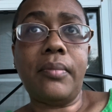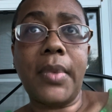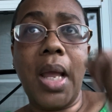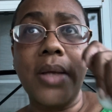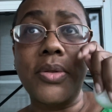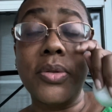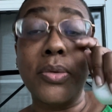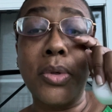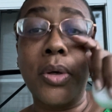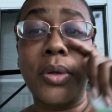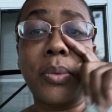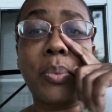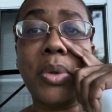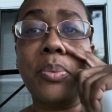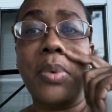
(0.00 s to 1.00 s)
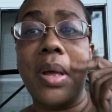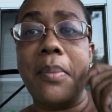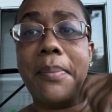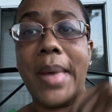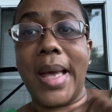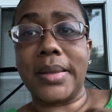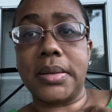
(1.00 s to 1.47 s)
I do know that we went
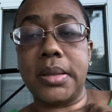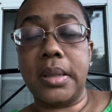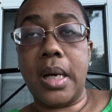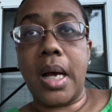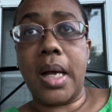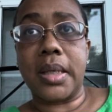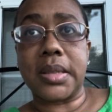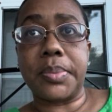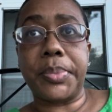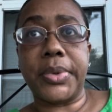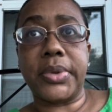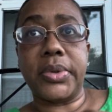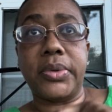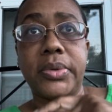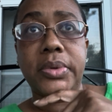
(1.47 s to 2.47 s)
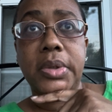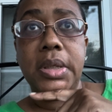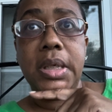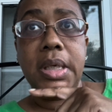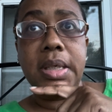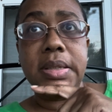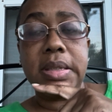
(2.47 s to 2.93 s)
back to the hospital
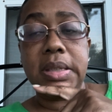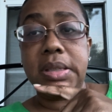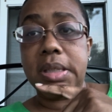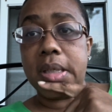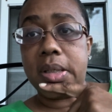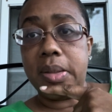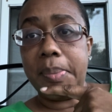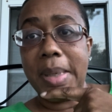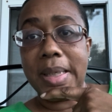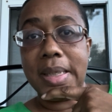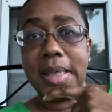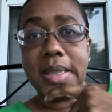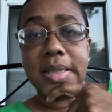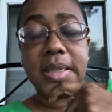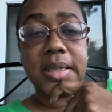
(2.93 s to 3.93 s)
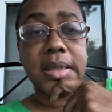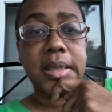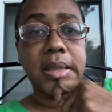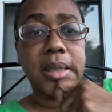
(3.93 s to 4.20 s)
to check on my cousin.